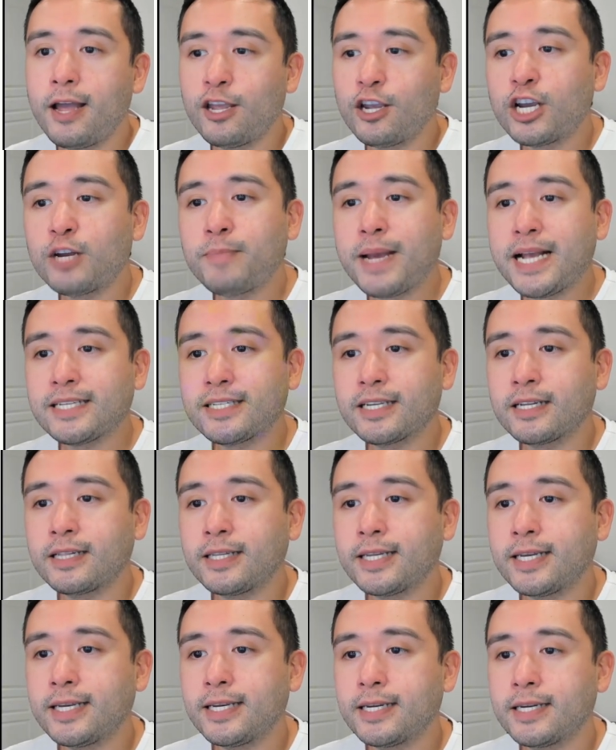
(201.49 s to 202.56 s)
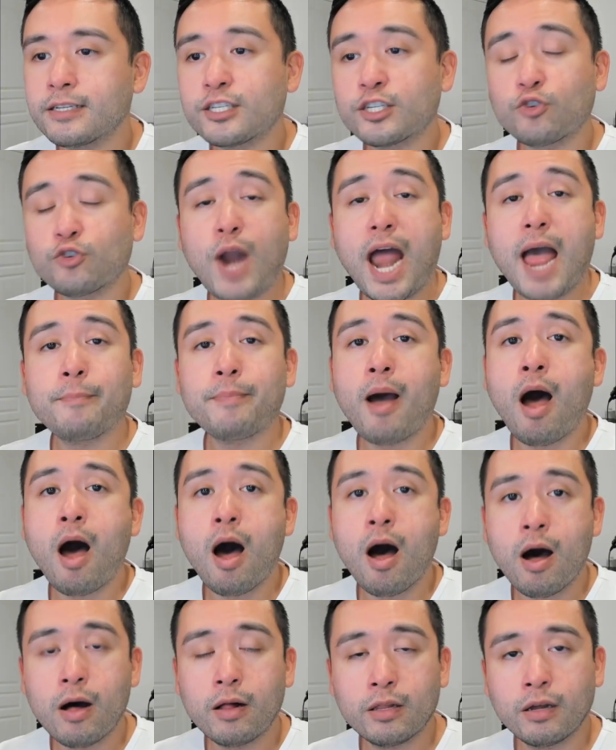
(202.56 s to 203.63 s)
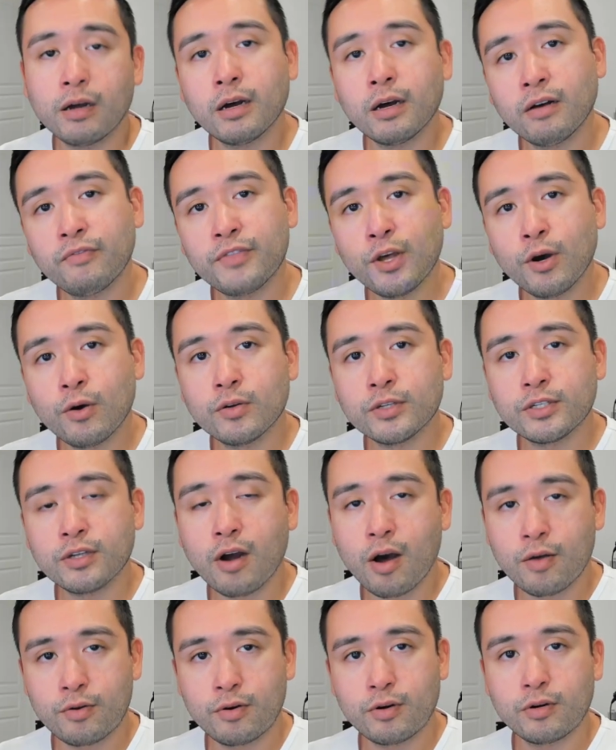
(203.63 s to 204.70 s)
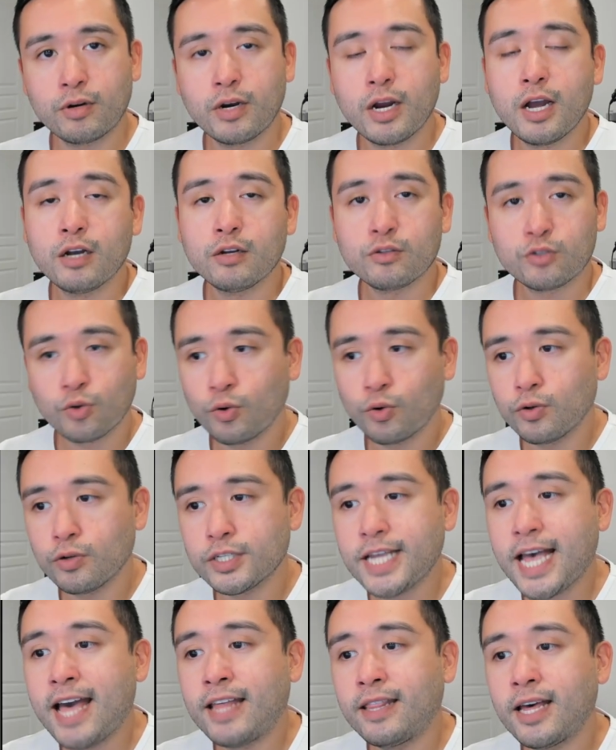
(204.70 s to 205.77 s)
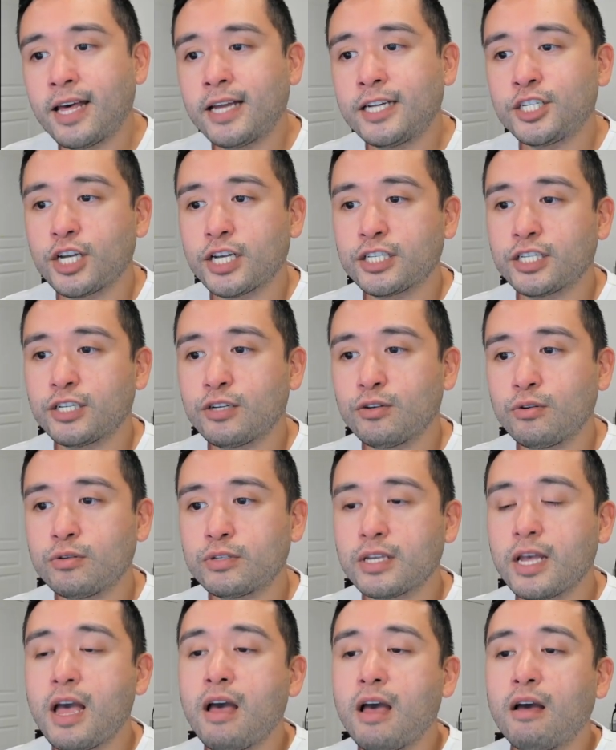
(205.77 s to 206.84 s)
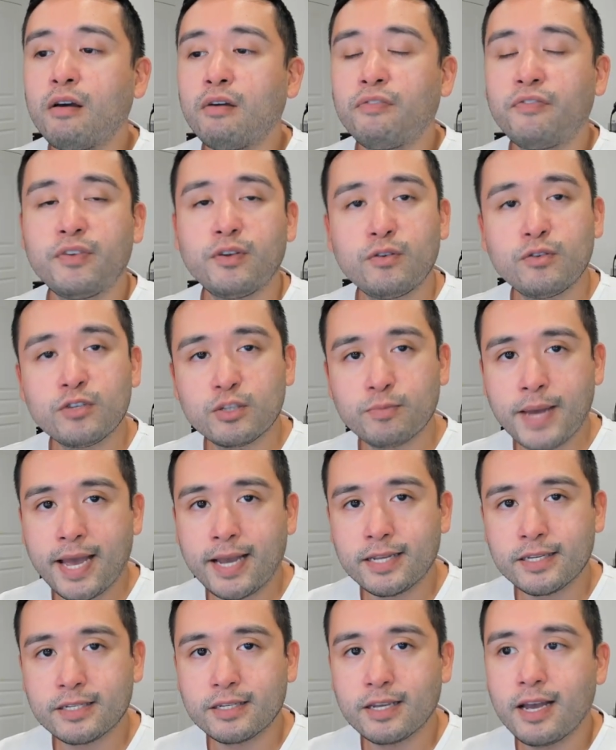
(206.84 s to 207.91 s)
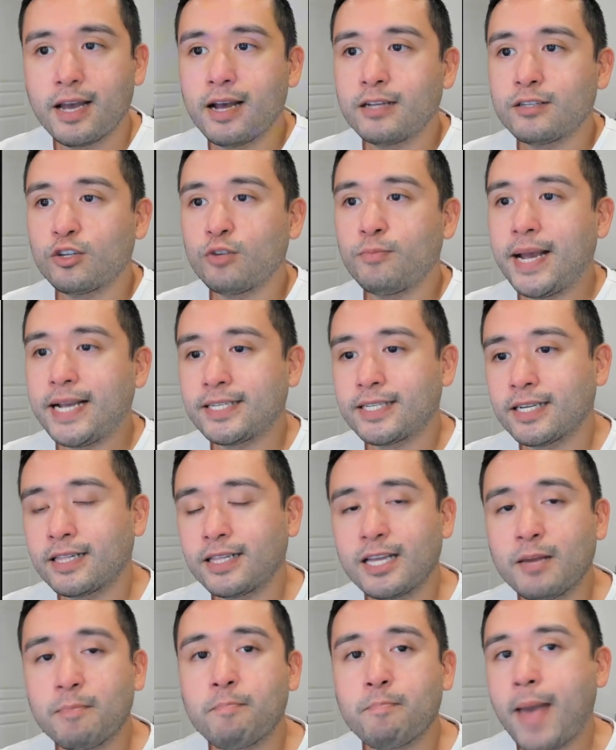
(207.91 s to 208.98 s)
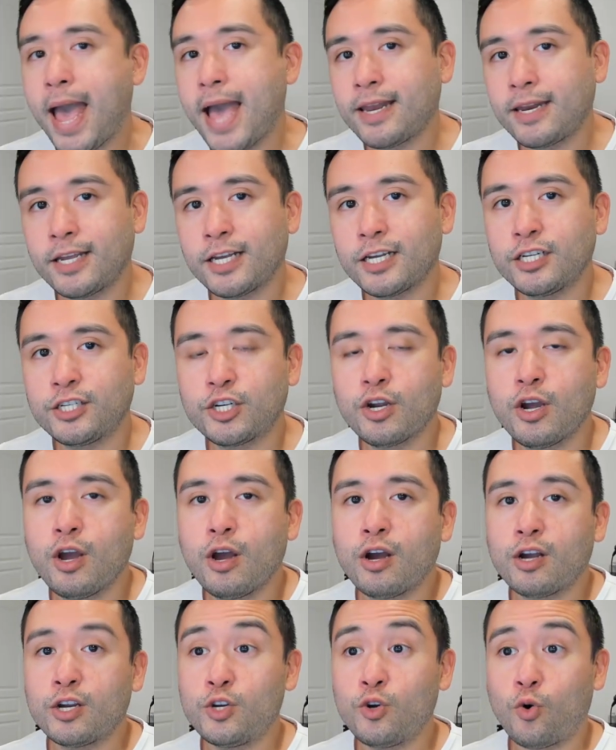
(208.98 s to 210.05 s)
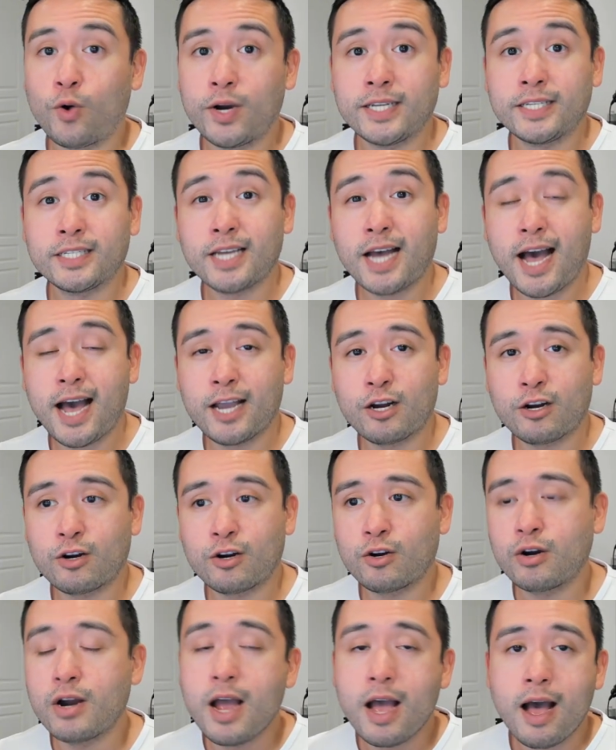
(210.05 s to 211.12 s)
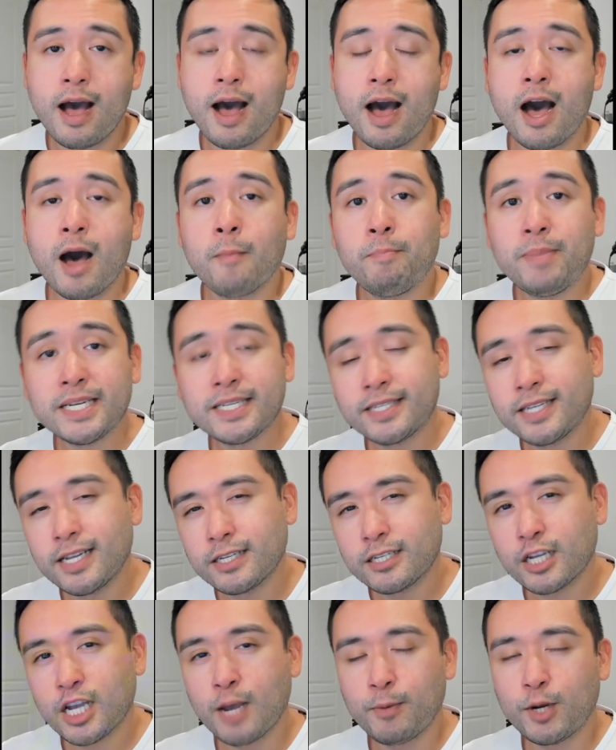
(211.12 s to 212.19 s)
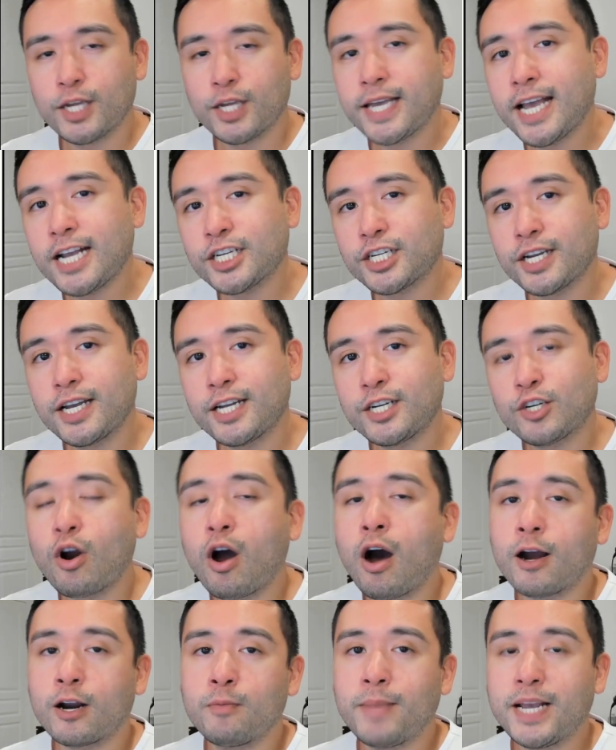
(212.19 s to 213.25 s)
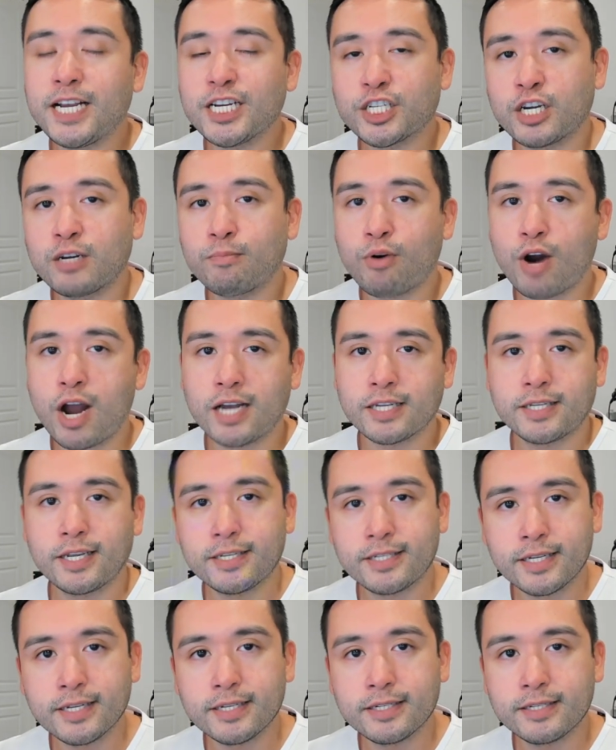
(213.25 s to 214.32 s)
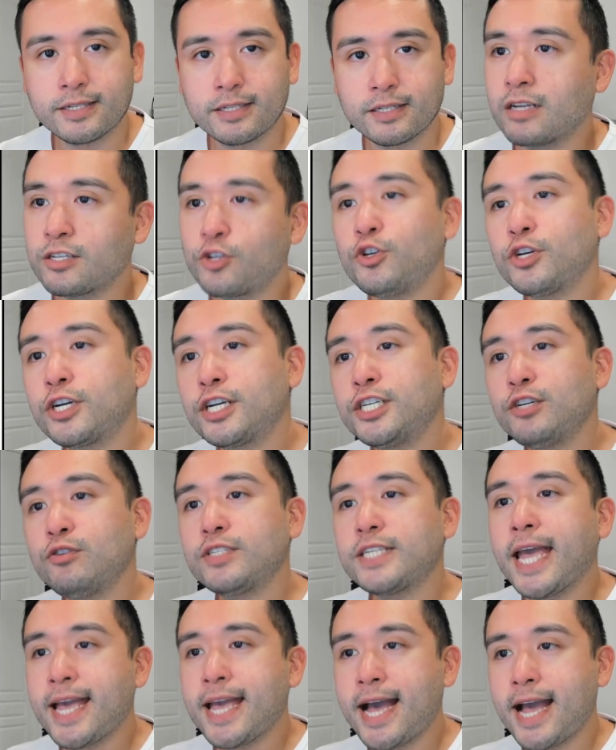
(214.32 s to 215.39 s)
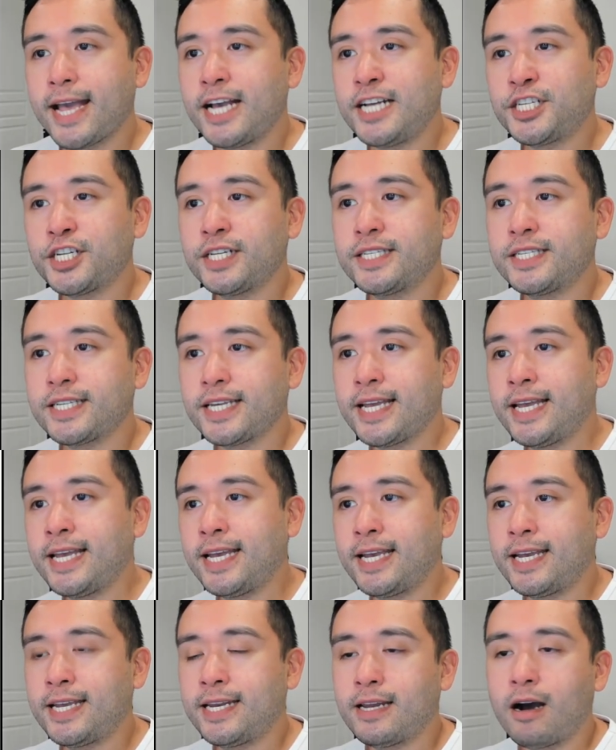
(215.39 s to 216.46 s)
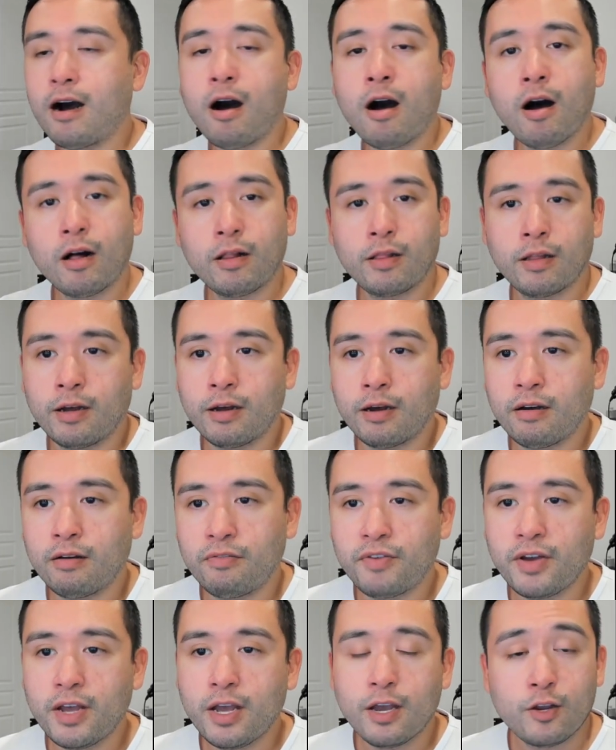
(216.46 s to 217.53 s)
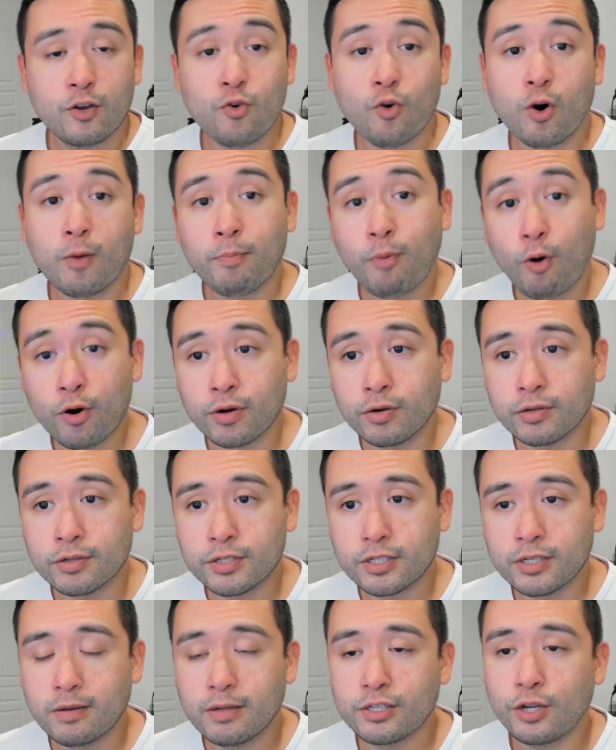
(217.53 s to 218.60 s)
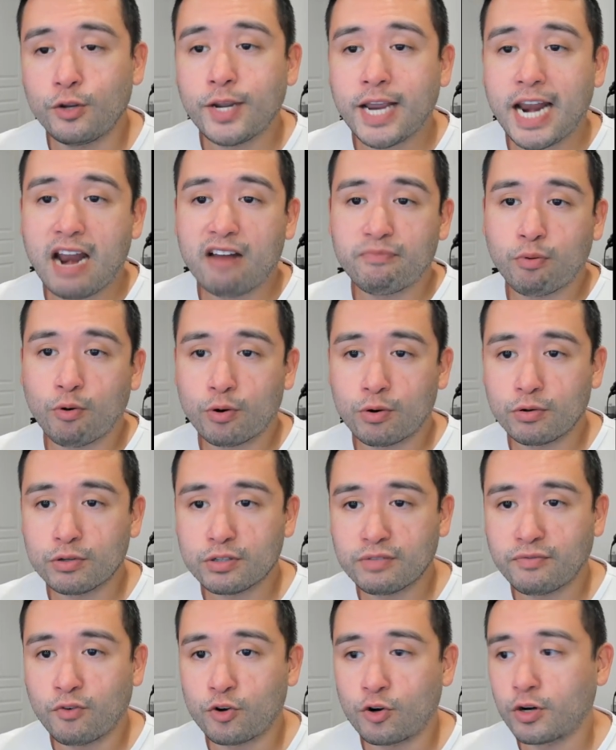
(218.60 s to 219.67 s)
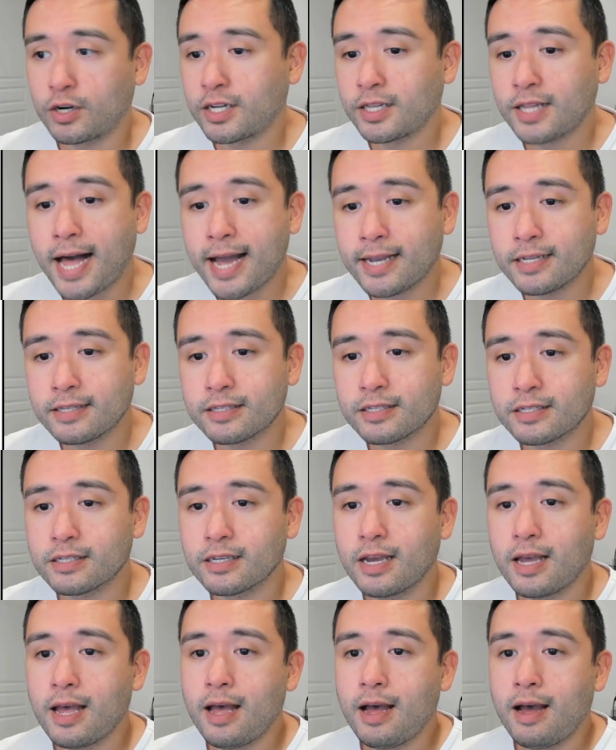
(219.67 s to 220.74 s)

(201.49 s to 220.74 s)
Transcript: You could basically scrap all of those other tools and then just use FuseBase to basically manage your entire business communication, your automation processes. So you could use AI agents in all of your portals. So you can have portals for your clients,